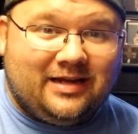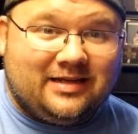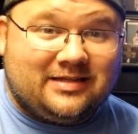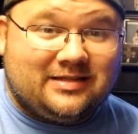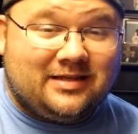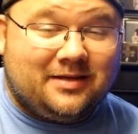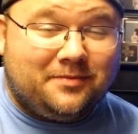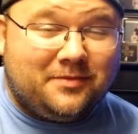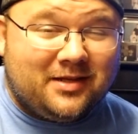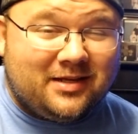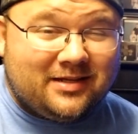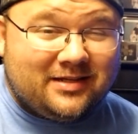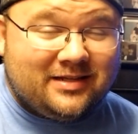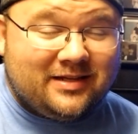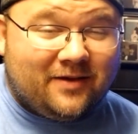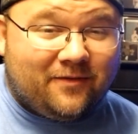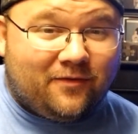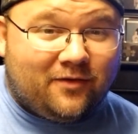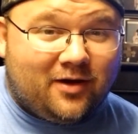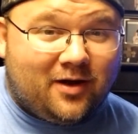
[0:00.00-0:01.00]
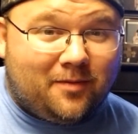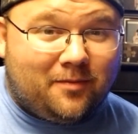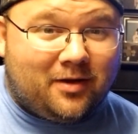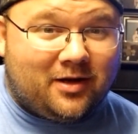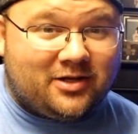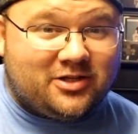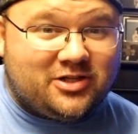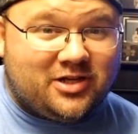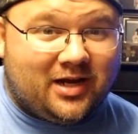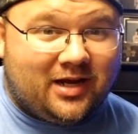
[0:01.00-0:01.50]
something different on my
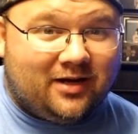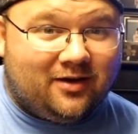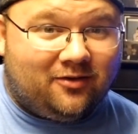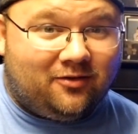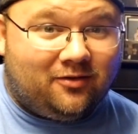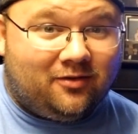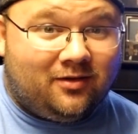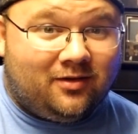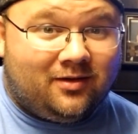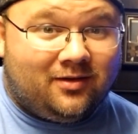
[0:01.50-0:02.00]
channel.